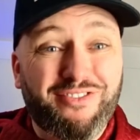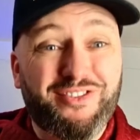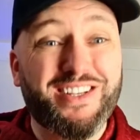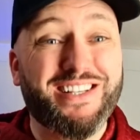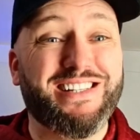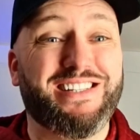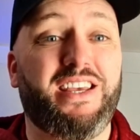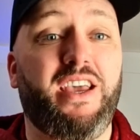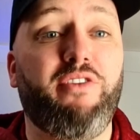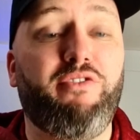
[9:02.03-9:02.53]

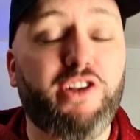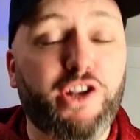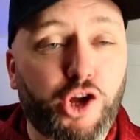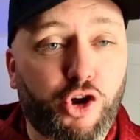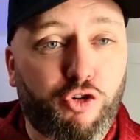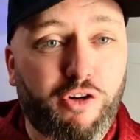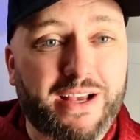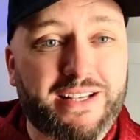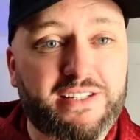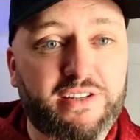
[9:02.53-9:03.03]
After saving
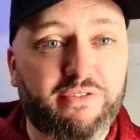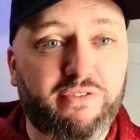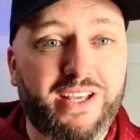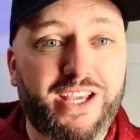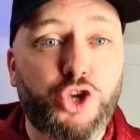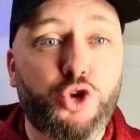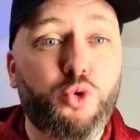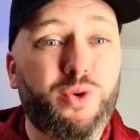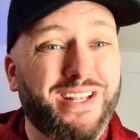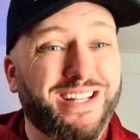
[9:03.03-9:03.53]

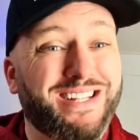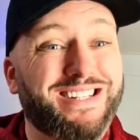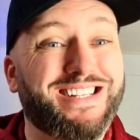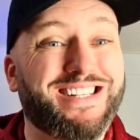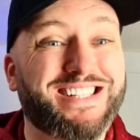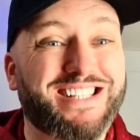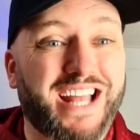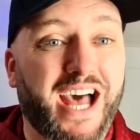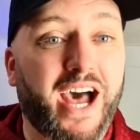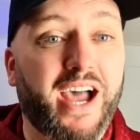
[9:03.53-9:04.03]
aggressively, you need
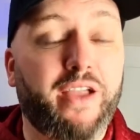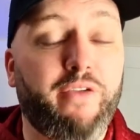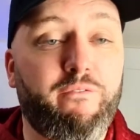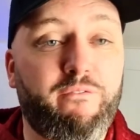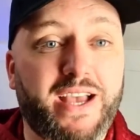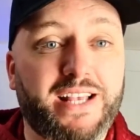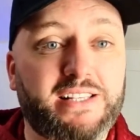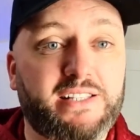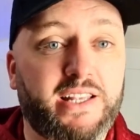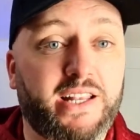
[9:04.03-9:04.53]
to start
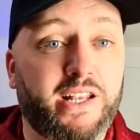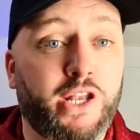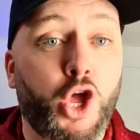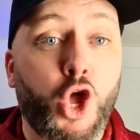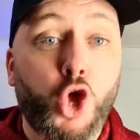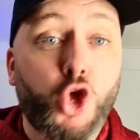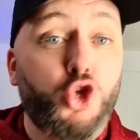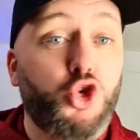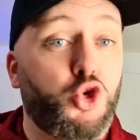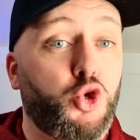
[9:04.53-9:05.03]
investing.
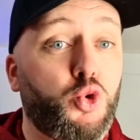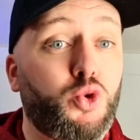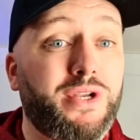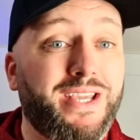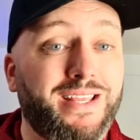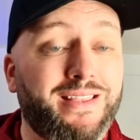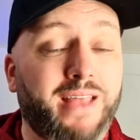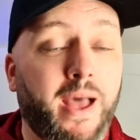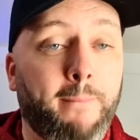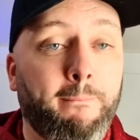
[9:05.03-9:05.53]
You
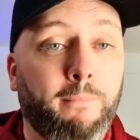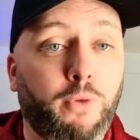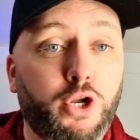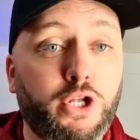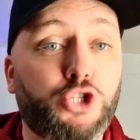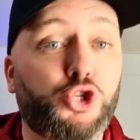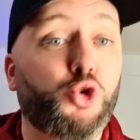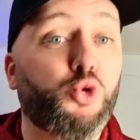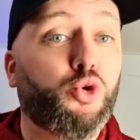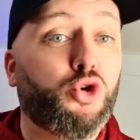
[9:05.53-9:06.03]
need that
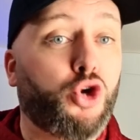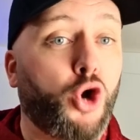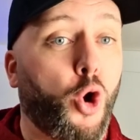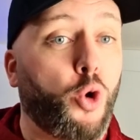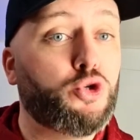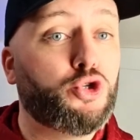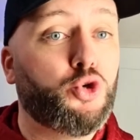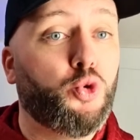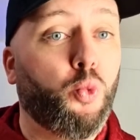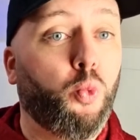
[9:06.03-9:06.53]
money to
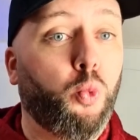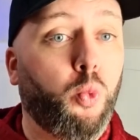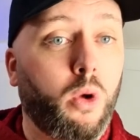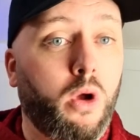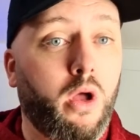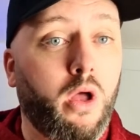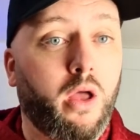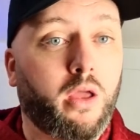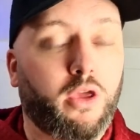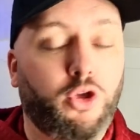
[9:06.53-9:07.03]
go to
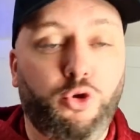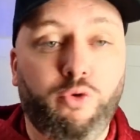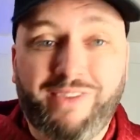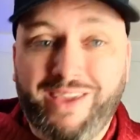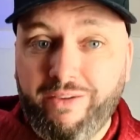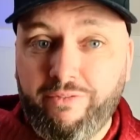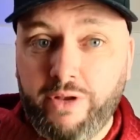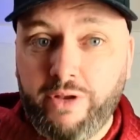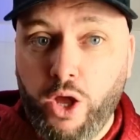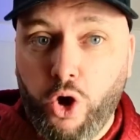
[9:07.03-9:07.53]
work.
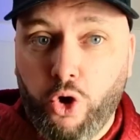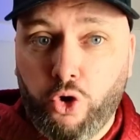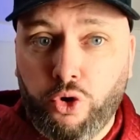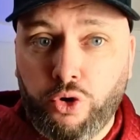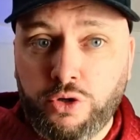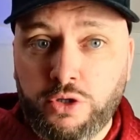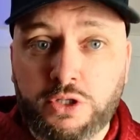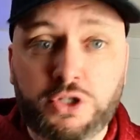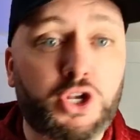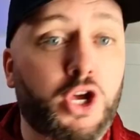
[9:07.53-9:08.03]
You've given it
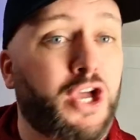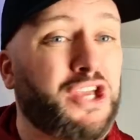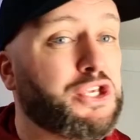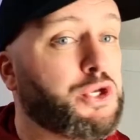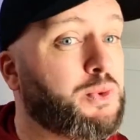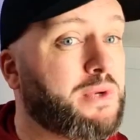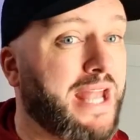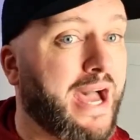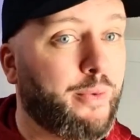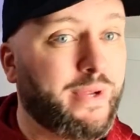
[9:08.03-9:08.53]
orders.
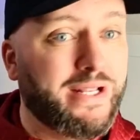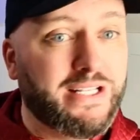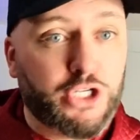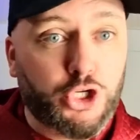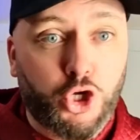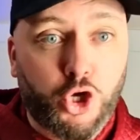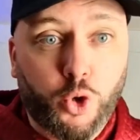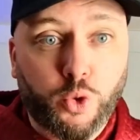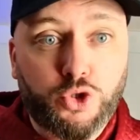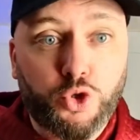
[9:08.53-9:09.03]
You now need
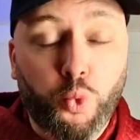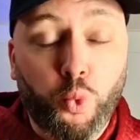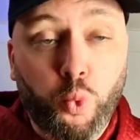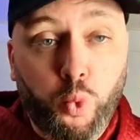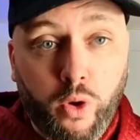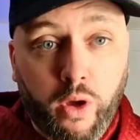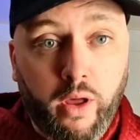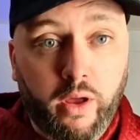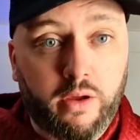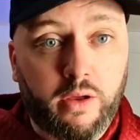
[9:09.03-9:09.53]
to go to
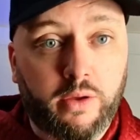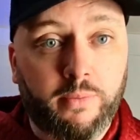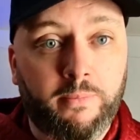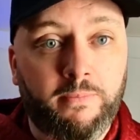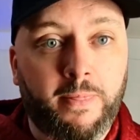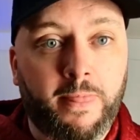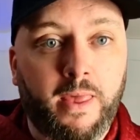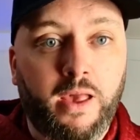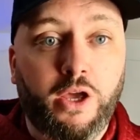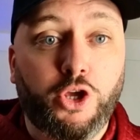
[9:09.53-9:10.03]
work.
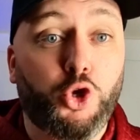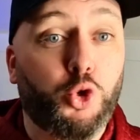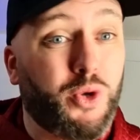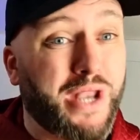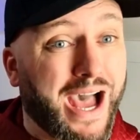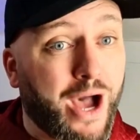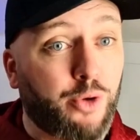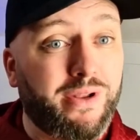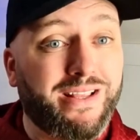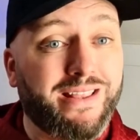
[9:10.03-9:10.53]
You
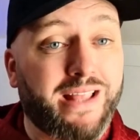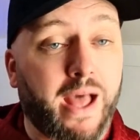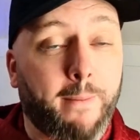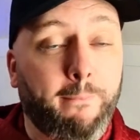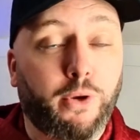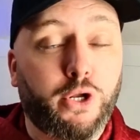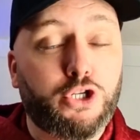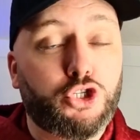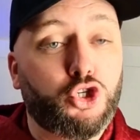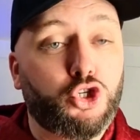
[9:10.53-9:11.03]
now need
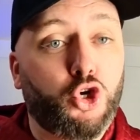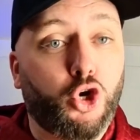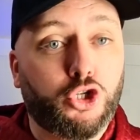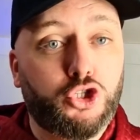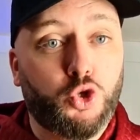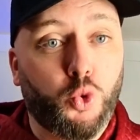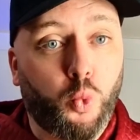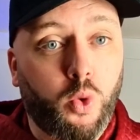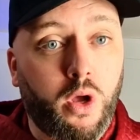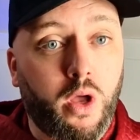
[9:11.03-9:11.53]
that money to go
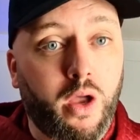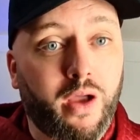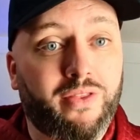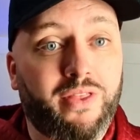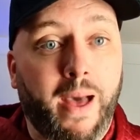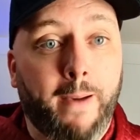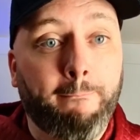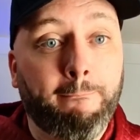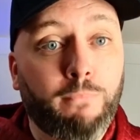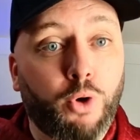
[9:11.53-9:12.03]
to work.
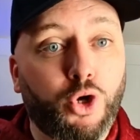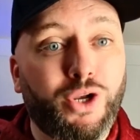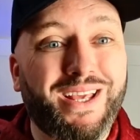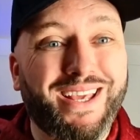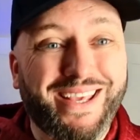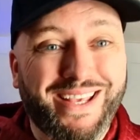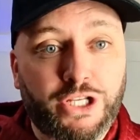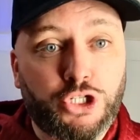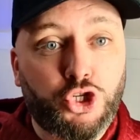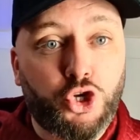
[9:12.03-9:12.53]
That
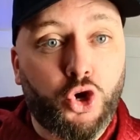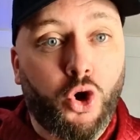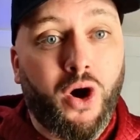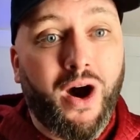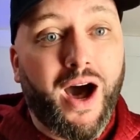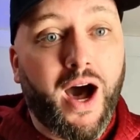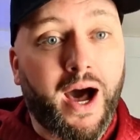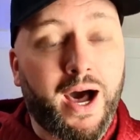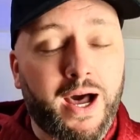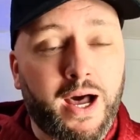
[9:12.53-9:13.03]
money is
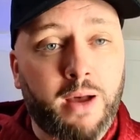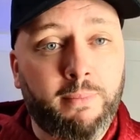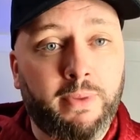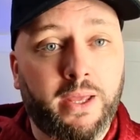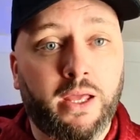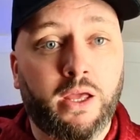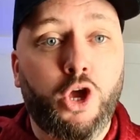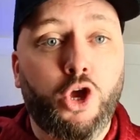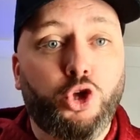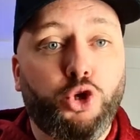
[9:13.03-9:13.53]
your
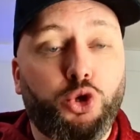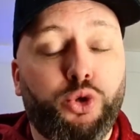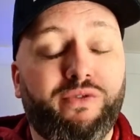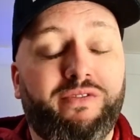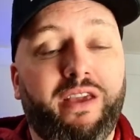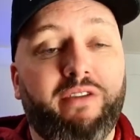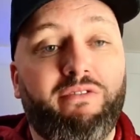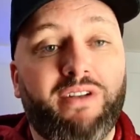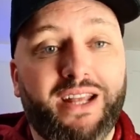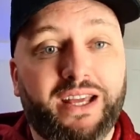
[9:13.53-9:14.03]
army. You've
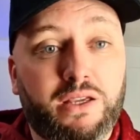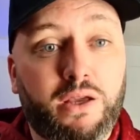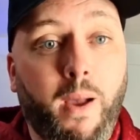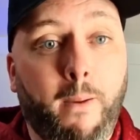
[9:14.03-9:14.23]
given it